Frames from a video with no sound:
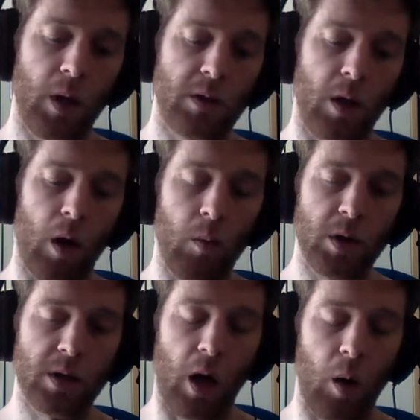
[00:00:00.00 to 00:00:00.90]
So
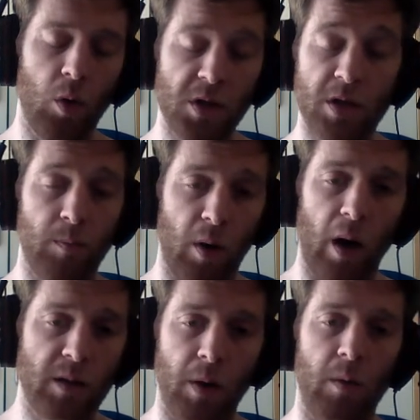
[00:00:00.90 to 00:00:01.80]
I wasn't
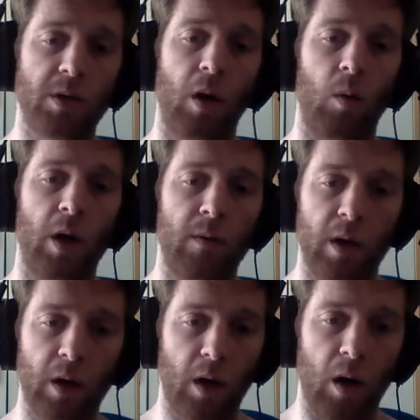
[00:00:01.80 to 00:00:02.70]
surprised by the result. Even in
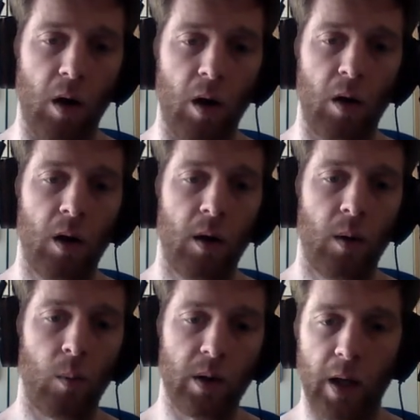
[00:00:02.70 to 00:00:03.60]
the car,
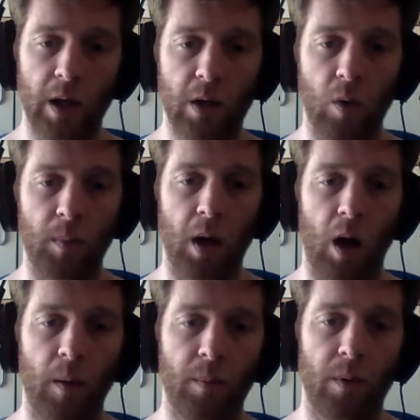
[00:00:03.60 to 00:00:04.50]
when they called me
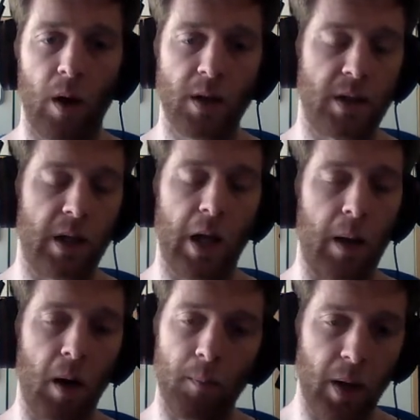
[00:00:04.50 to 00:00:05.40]
up, I said to
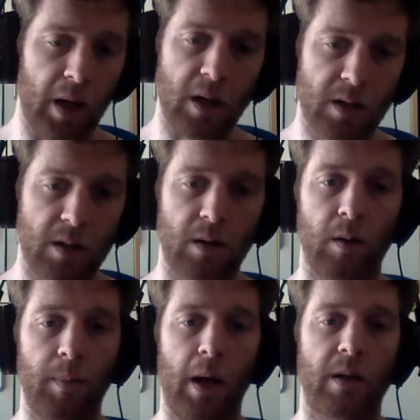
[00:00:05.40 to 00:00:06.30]
Cam, I bet it's
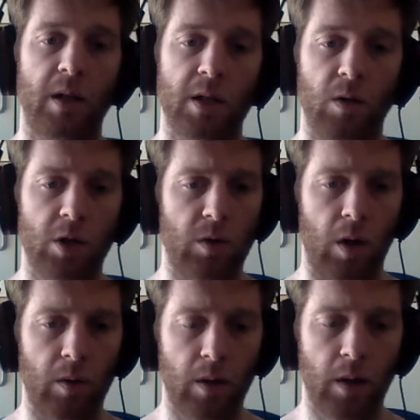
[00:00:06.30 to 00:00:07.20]
about the
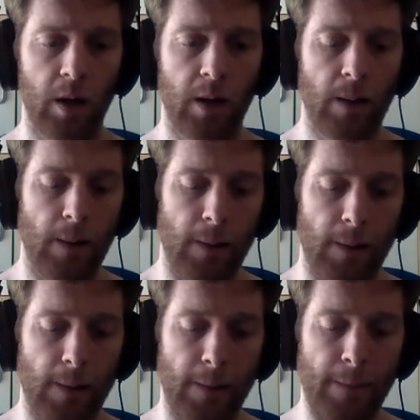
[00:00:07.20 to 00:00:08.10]
testosterone.
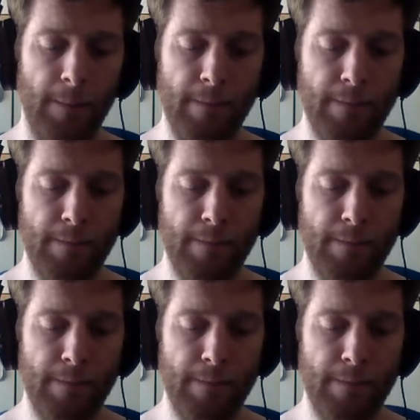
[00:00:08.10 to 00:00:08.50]
And